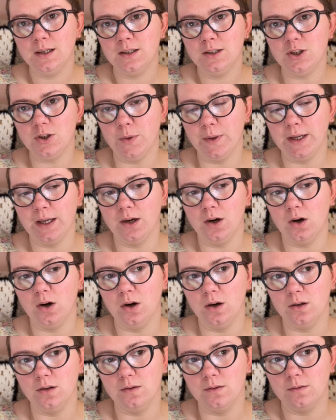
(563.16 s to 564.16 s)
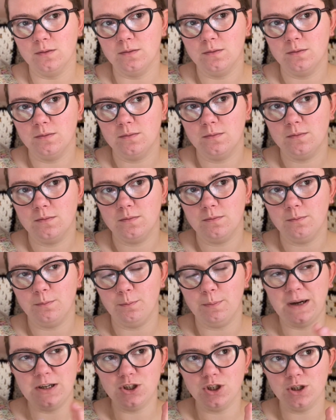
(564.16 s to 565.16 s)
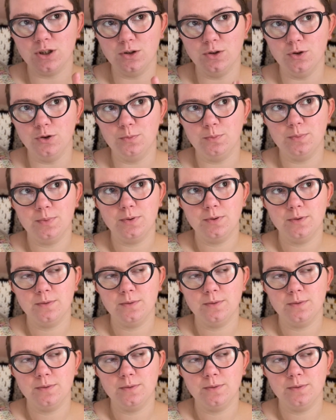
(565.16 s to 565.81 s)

doing it on Magic Loop.